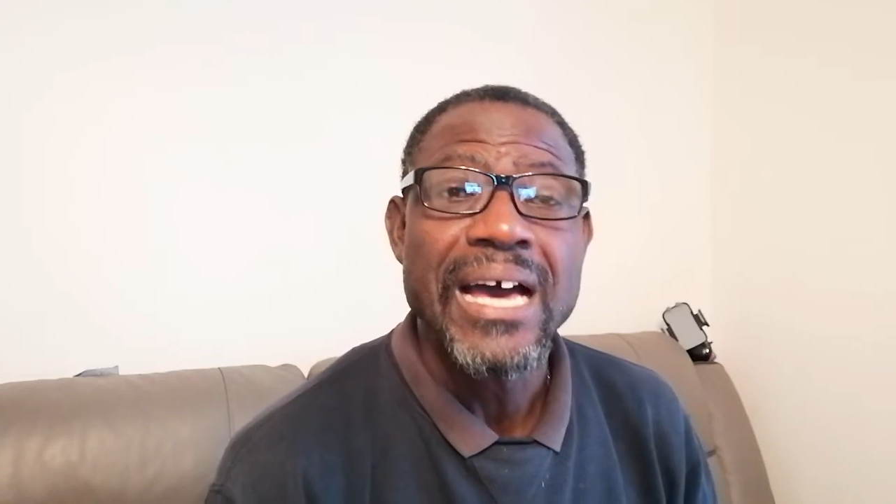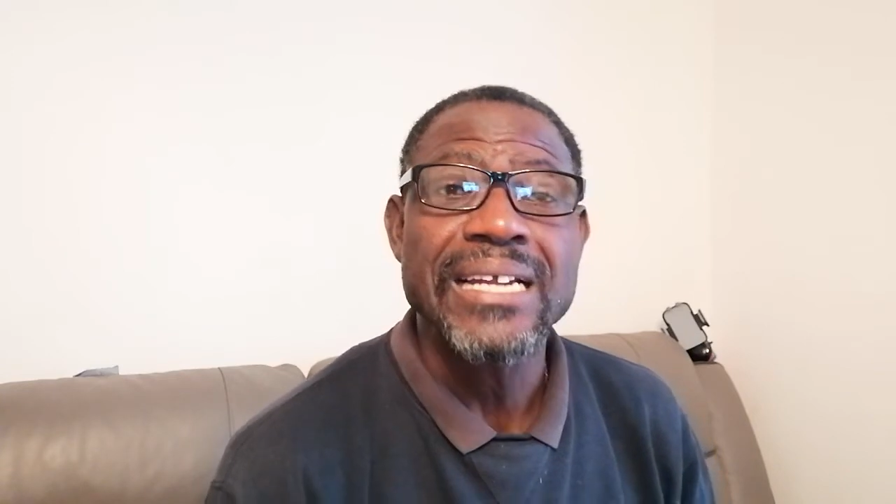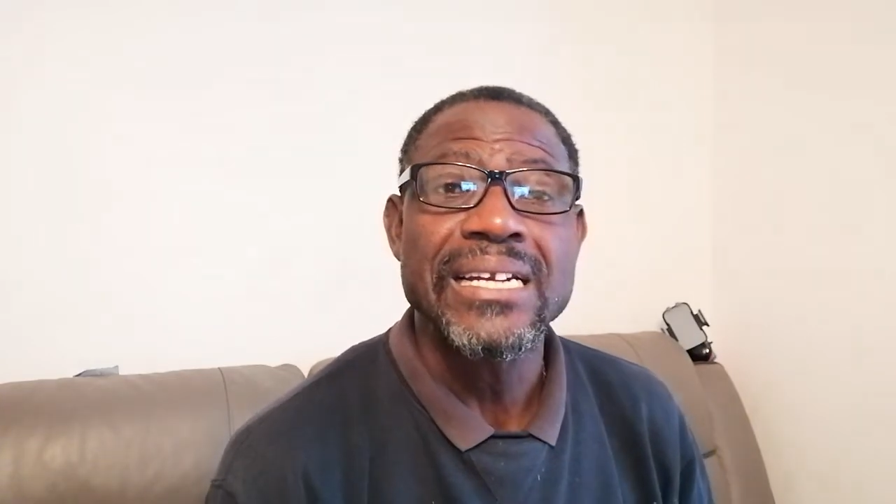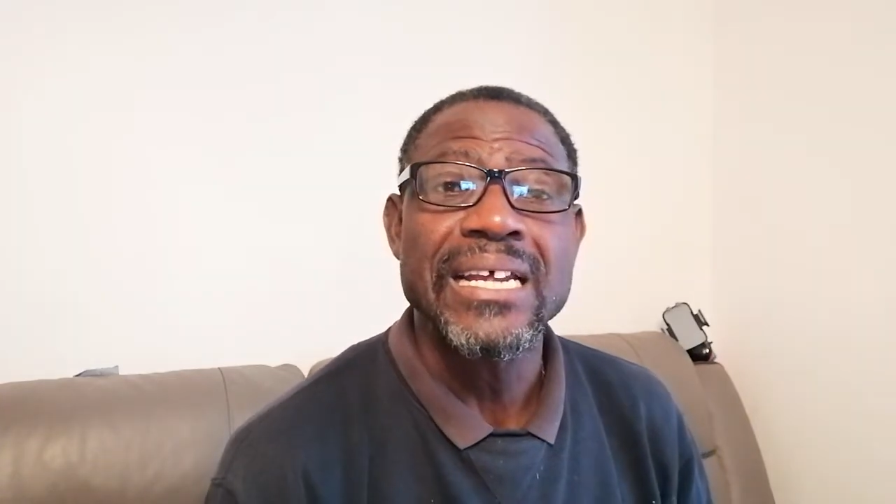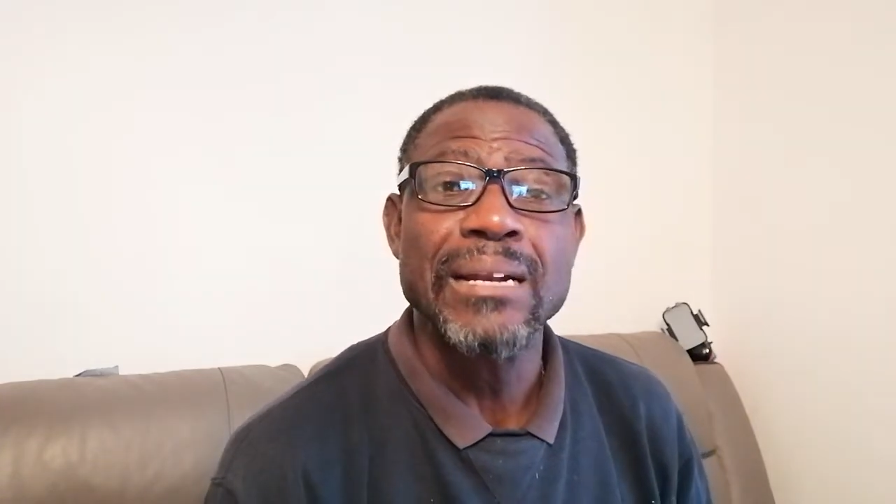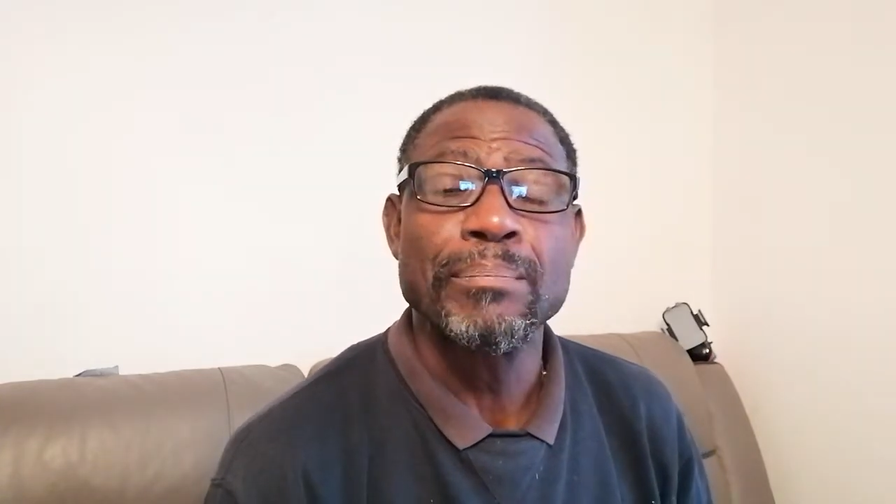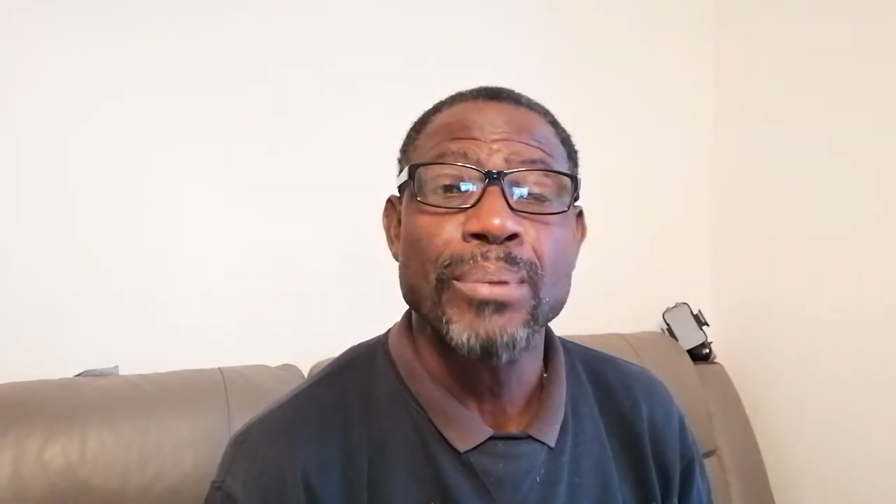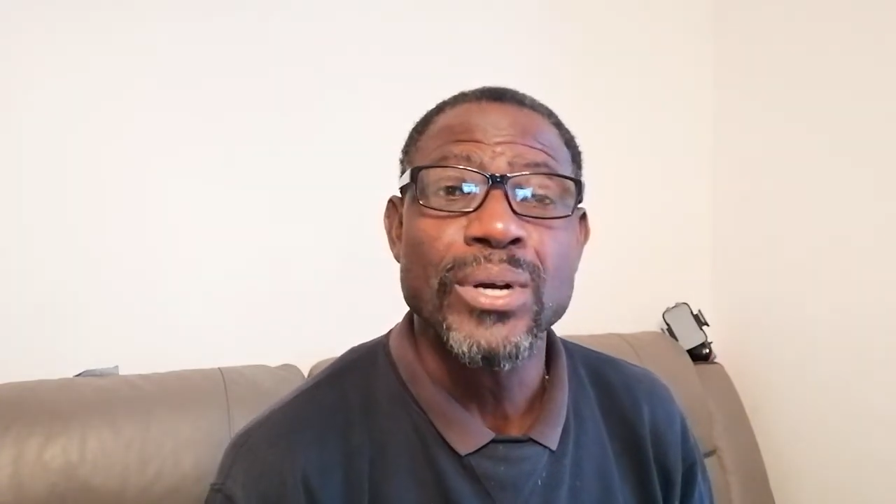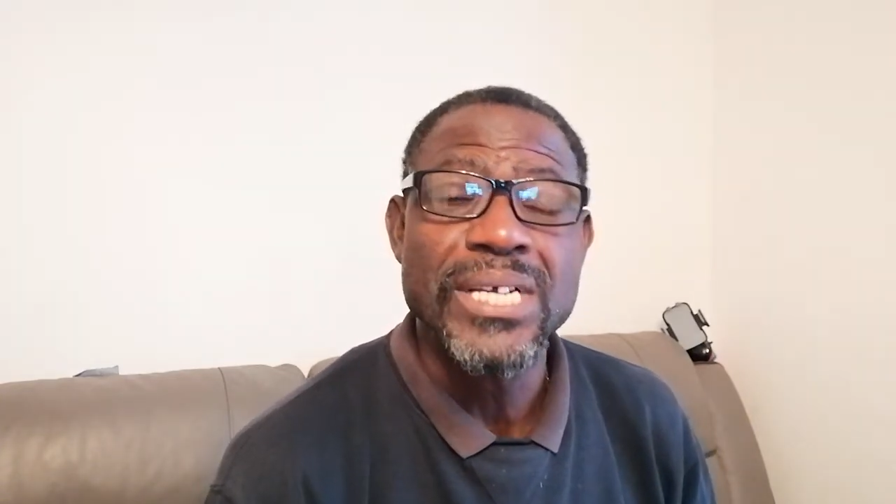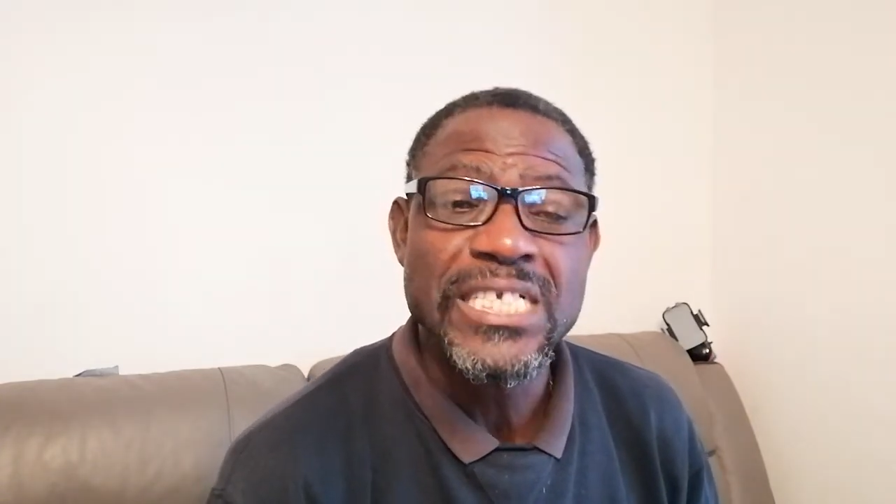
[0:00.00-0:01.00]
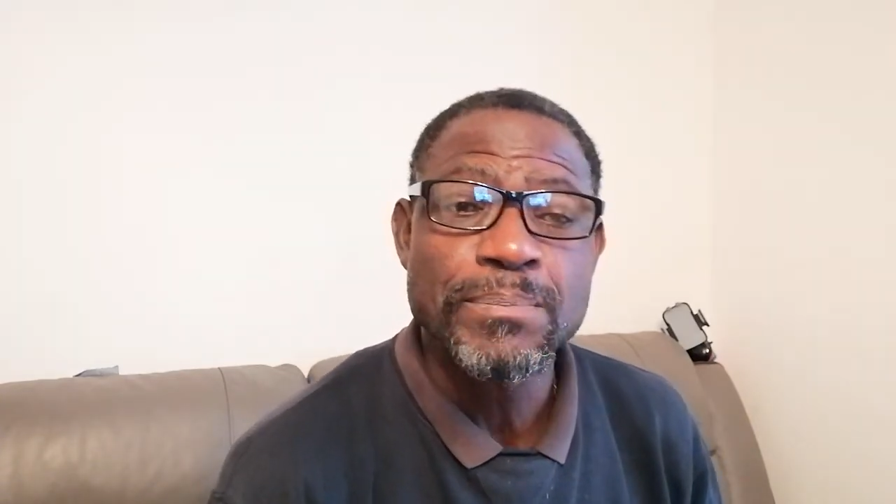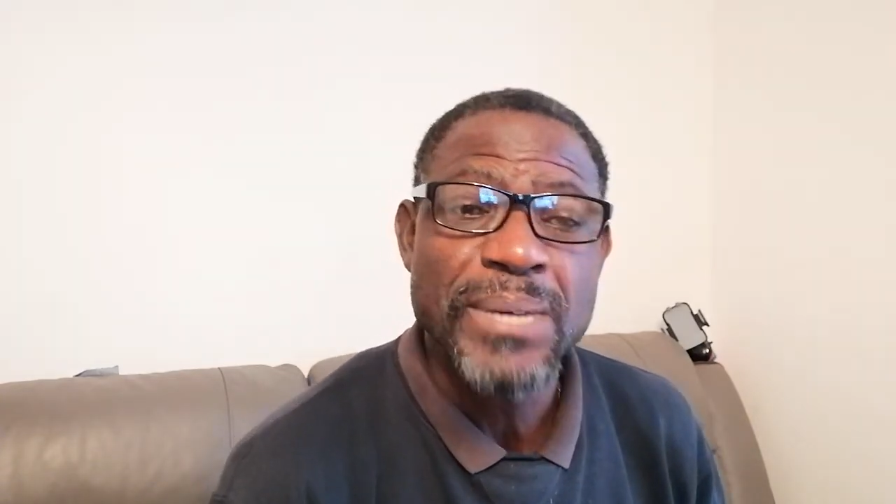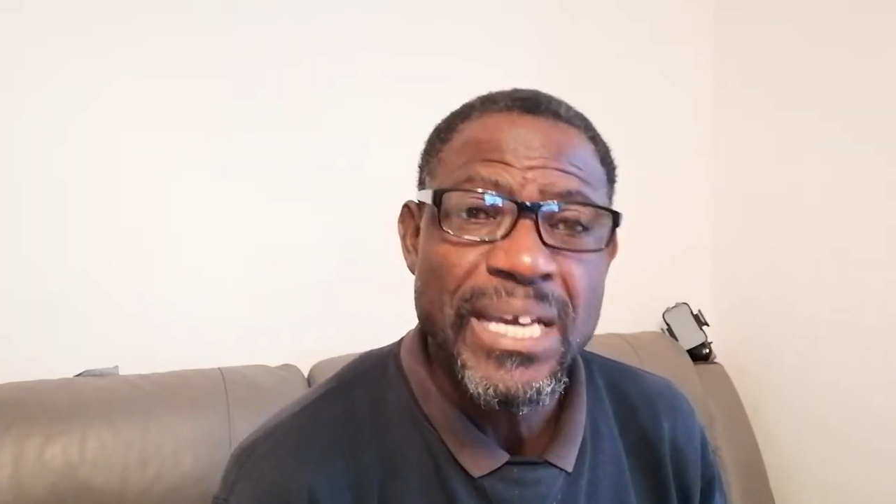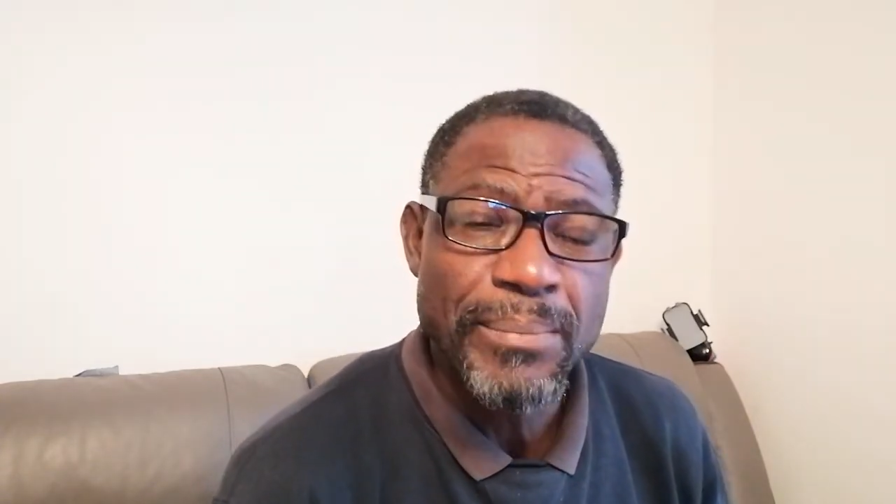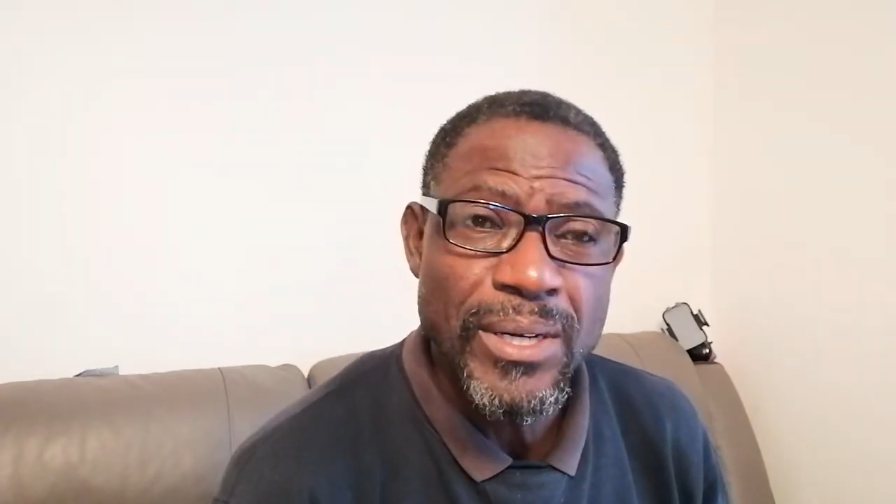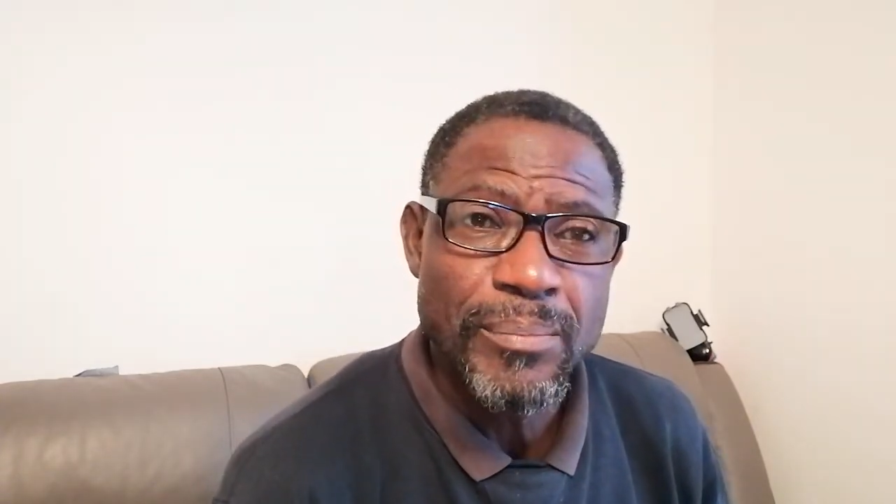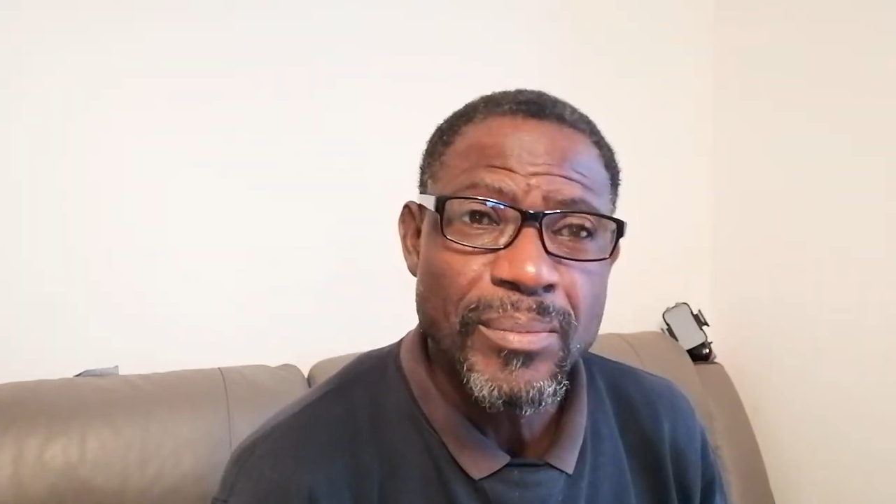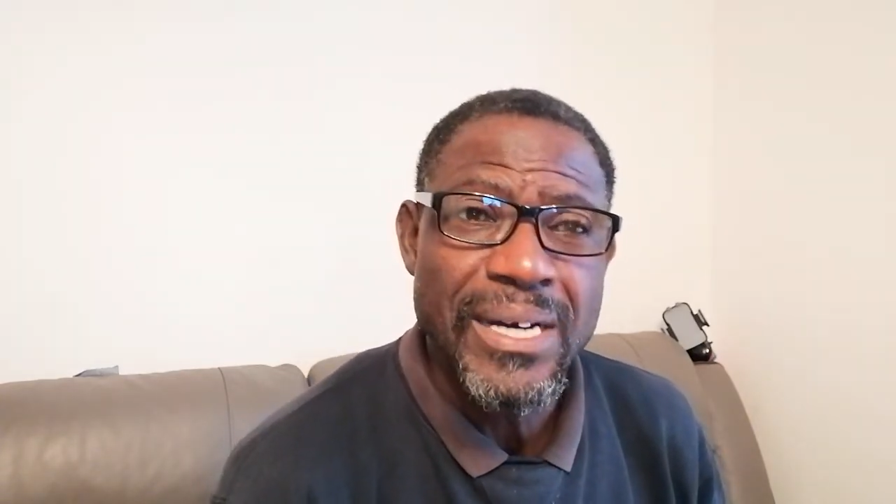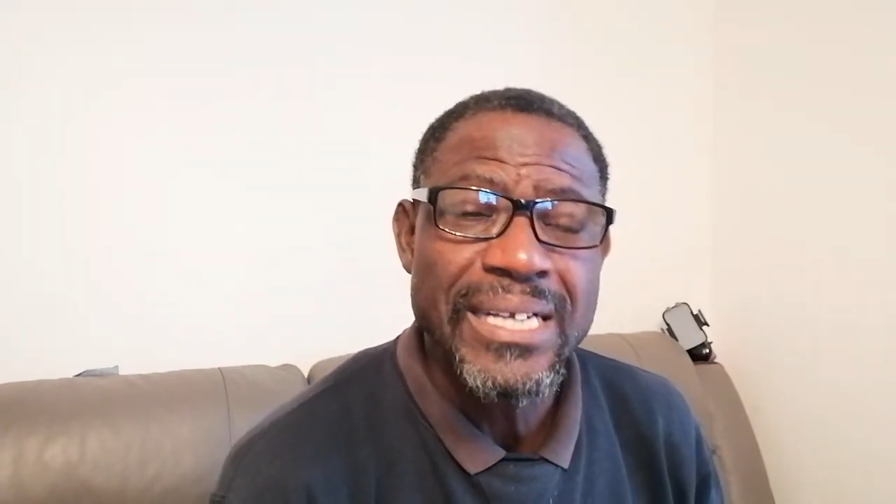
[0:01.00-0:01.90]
until police pick me up